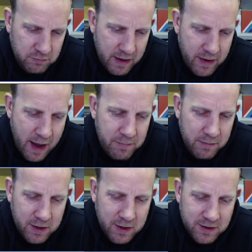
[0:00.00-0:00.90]
very happy
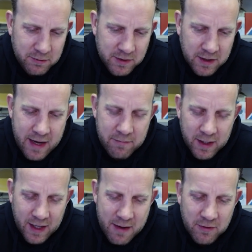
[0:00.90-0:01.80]
because he
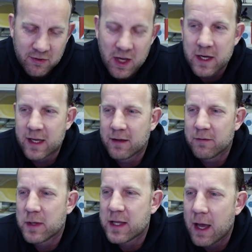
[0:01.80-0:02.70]
came to study
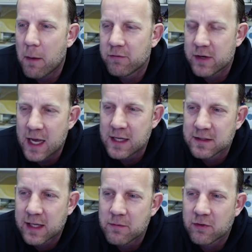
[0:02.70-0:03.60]
with the help of an
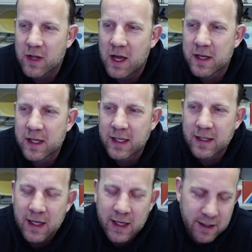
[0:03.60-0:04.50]
agent. Came to study in
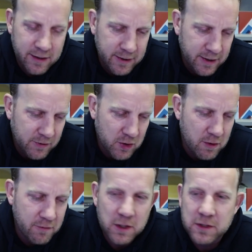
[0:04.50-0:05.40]
the
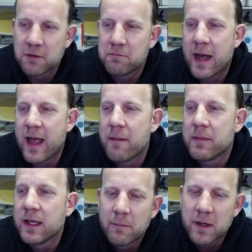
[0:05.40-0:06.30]
University of
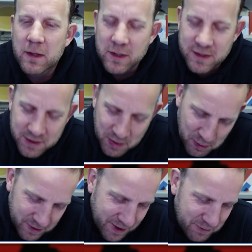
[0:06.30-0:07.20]
Miami, but it wasn't
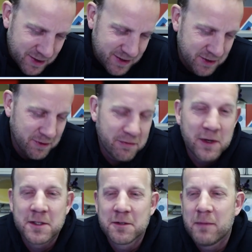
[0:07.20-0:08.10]
told it was the
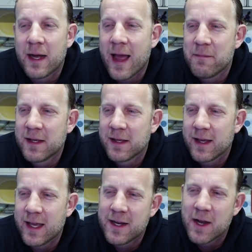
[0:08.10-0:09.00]
University of Miami
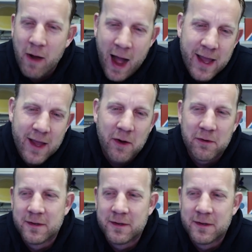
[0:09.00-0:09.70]
in Ohio.